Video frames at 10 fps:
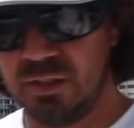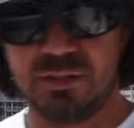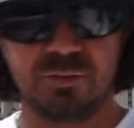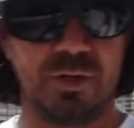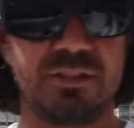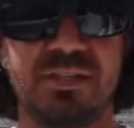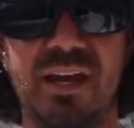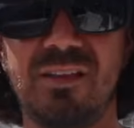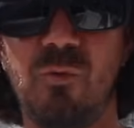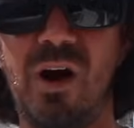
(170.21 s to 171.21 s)
So we're going to
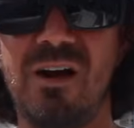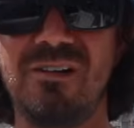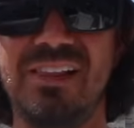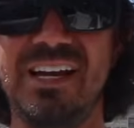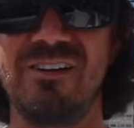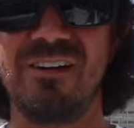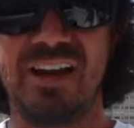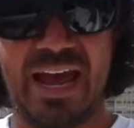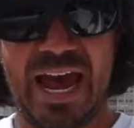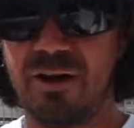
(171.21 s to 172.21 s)
take the wire leader
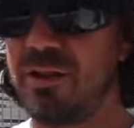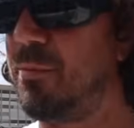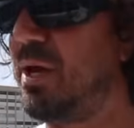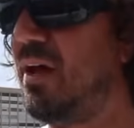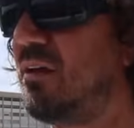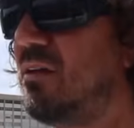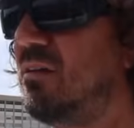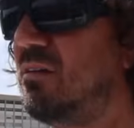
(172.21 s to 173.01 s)
out of the bag.